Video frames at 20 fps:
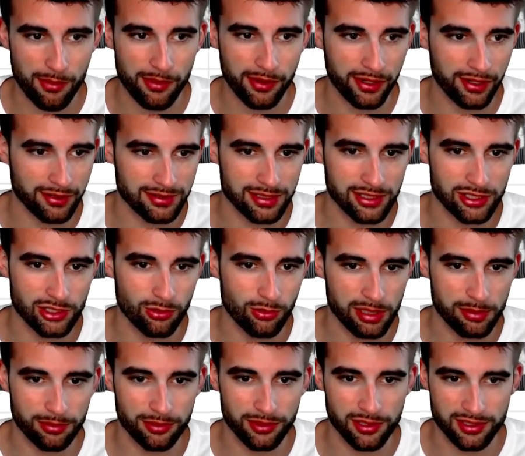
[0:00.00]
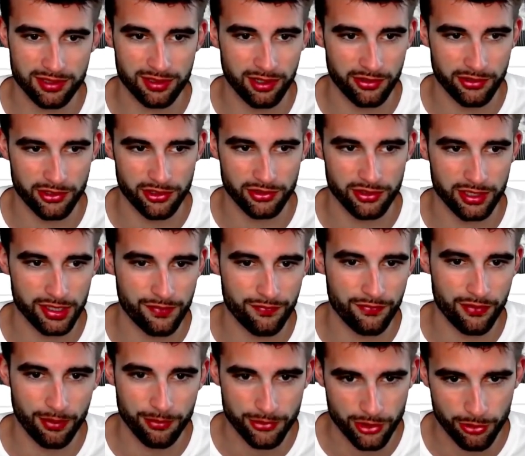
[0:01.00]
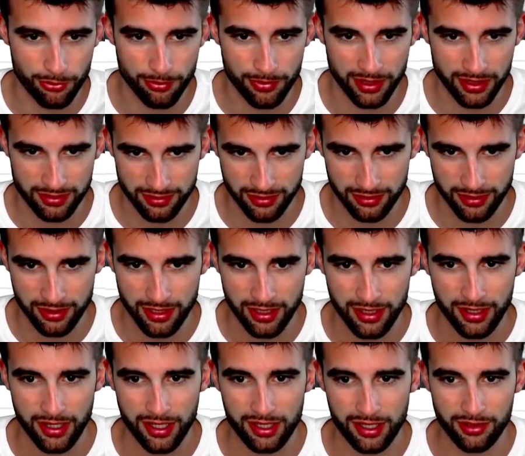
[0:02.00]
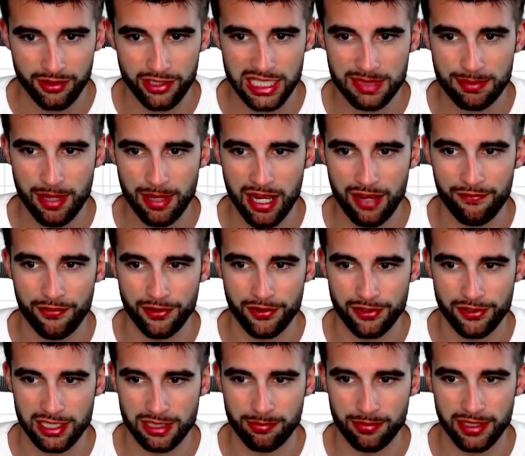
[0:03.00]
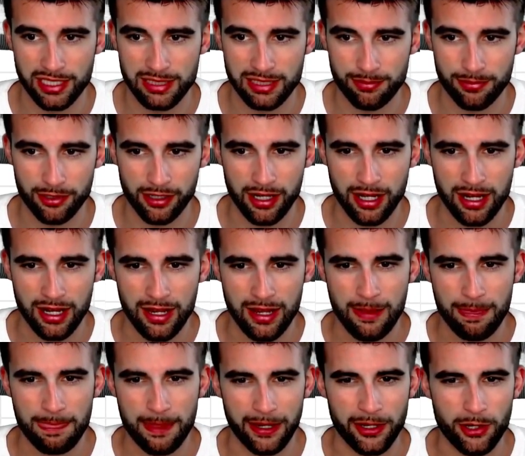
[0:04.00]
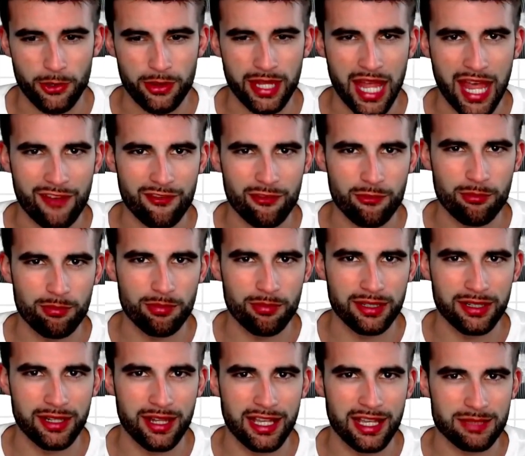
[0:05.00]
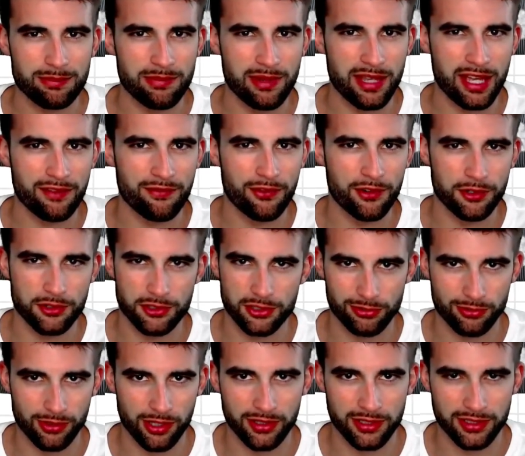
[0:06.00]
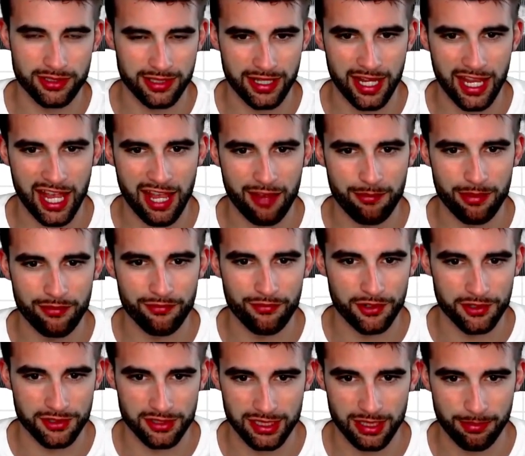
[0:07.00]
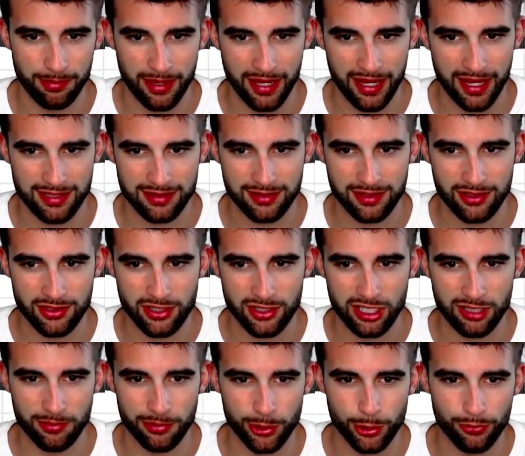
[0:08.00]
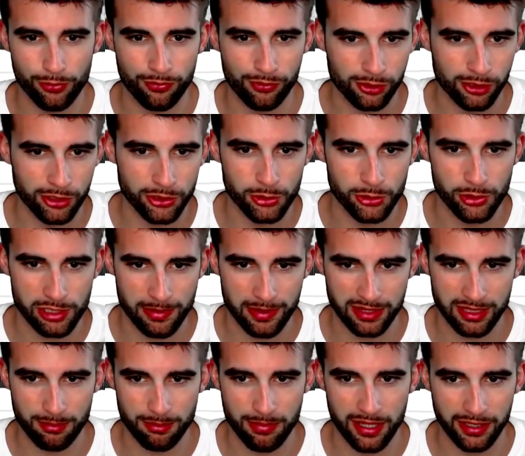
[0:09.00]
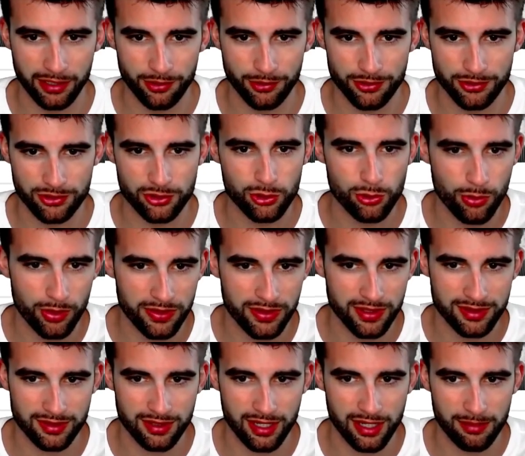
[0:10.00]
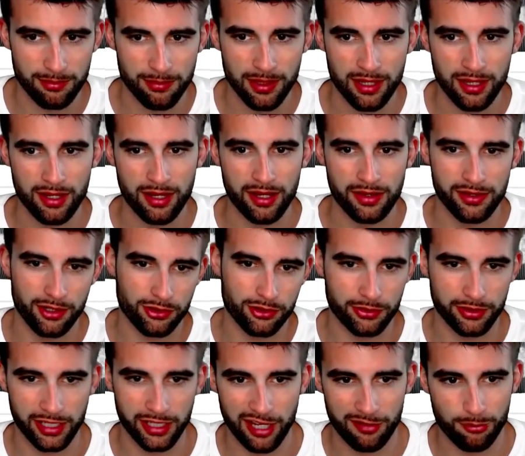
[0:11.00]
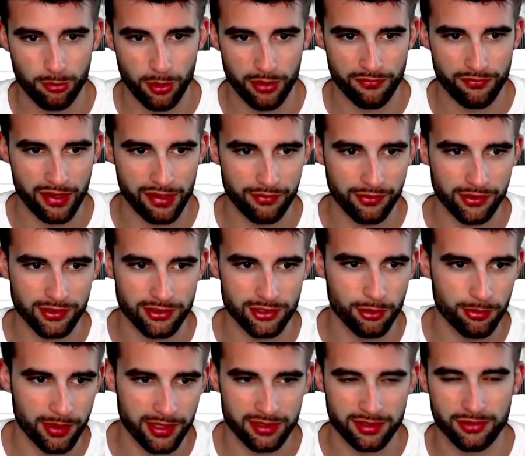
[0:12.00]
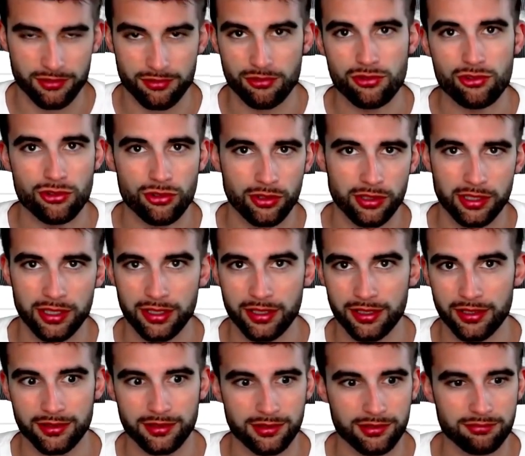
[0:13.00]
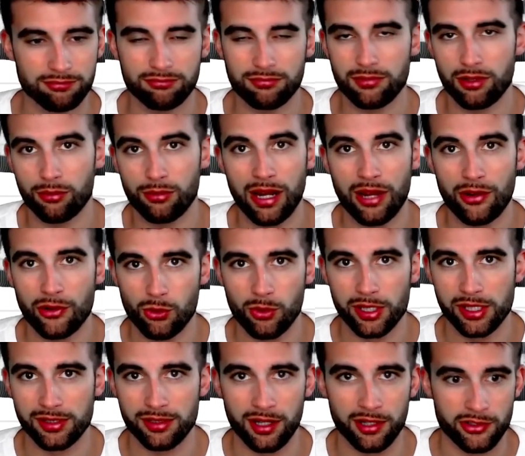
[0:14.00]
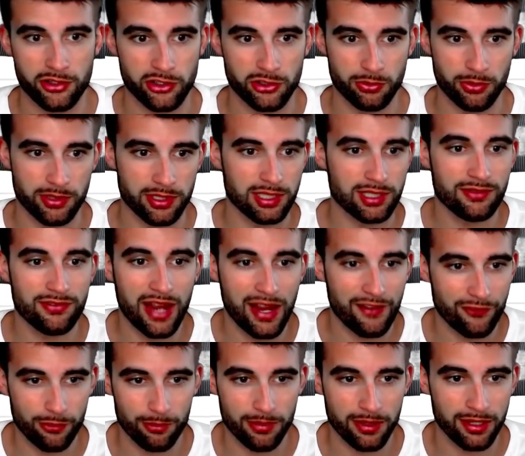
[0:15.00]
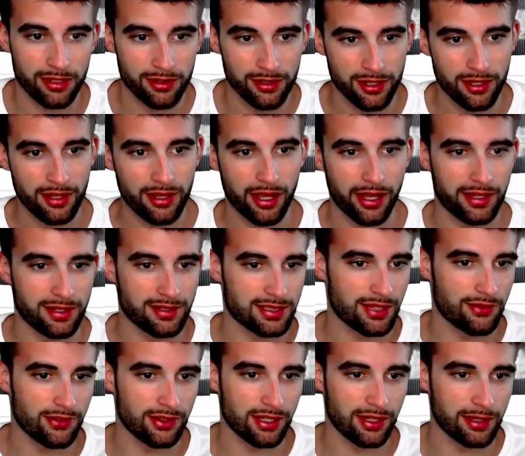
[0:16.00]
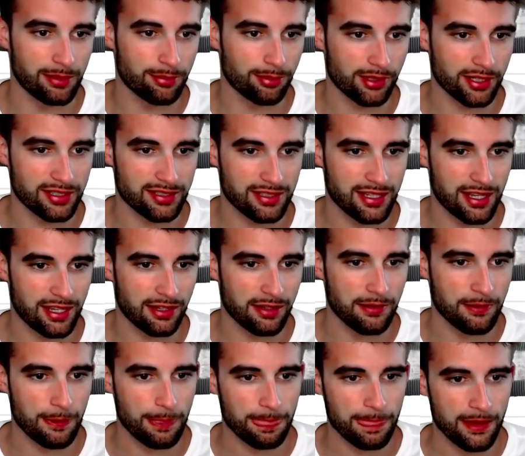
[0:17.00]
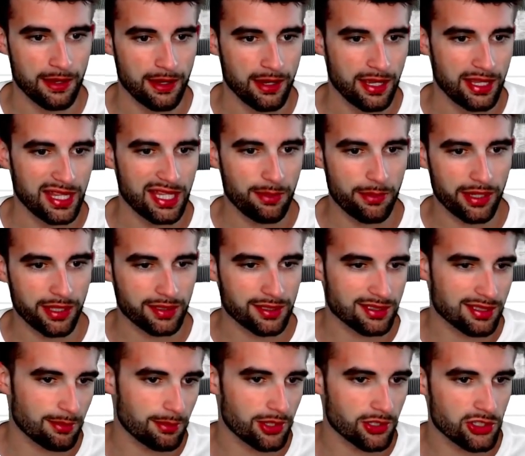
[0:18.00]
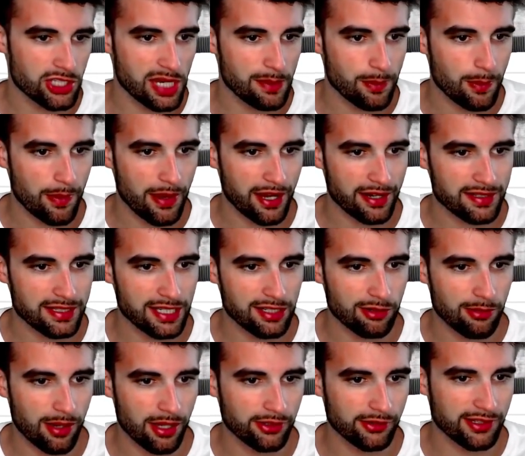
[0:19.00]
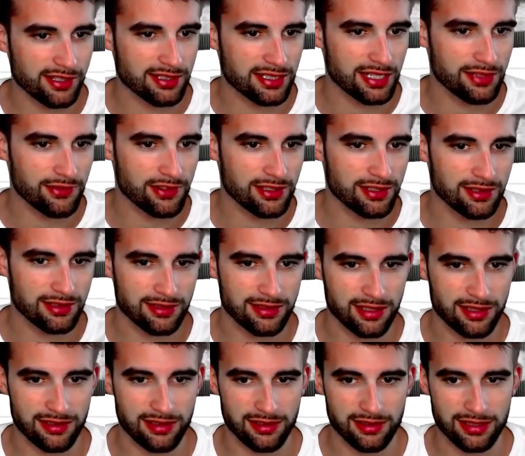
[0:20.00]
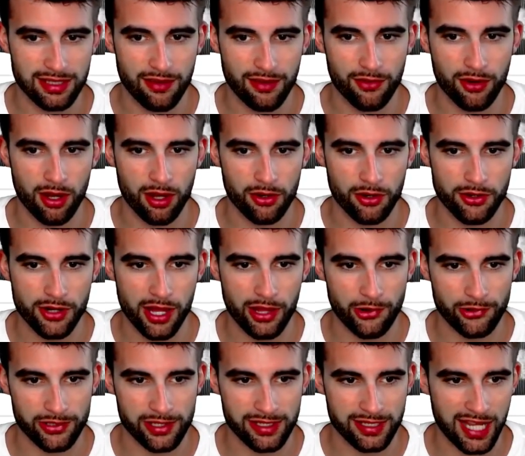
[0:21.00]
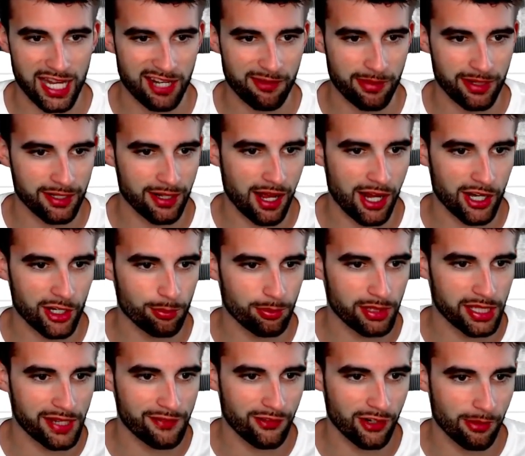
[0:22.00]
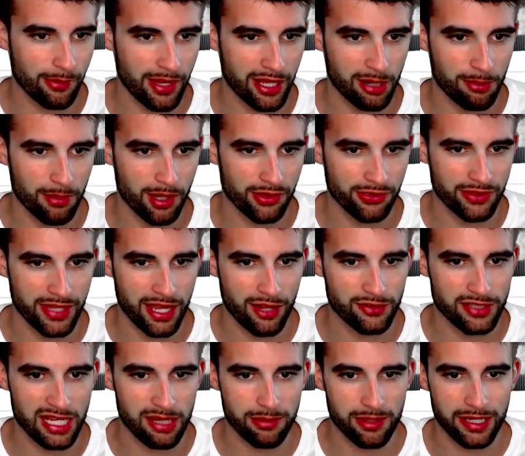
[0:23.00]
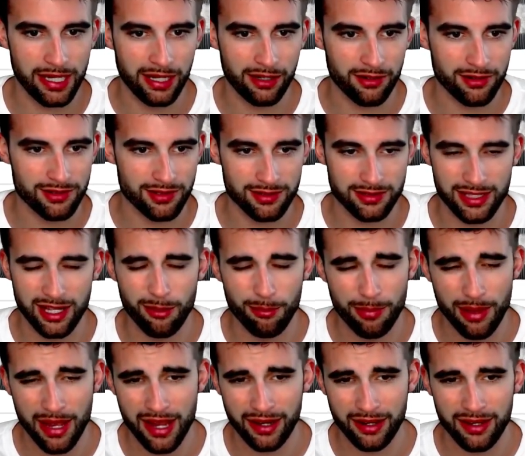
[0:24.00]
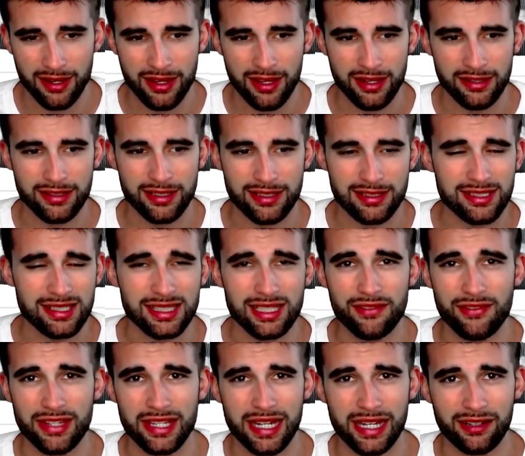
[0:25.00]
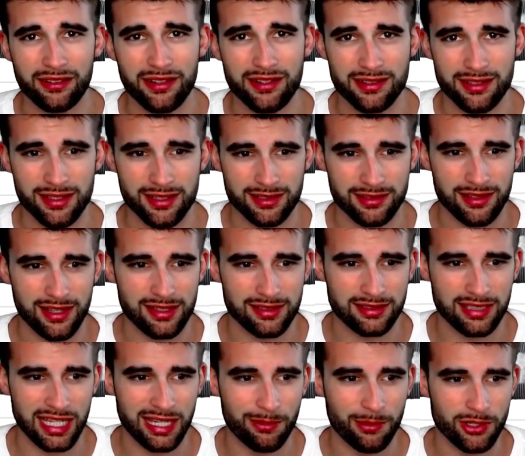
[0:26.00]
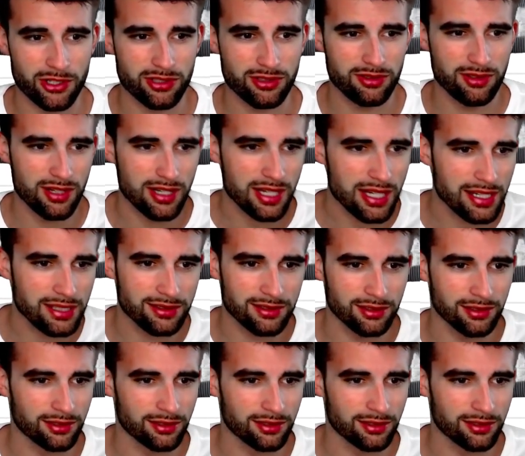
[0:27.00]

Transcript: going to see 20-plus touches here from Joe Mixon in a good spot versus Pittsburgh. I know they haven't been as bad versus the run as they have been versus the pass this year, but overall, I do expect the Bengals to win this game. And they are 3.5-point favorites, so Mixon should get his around 20 touches, which is fine for me at a 7K price tag. Then we get to some of the cheaper backs here. Ramondre Stevenson, $6,700. He's kind of been an autoplay for about a month now. Damian Harris is now back. Did see 11 carries in his last game, which did eat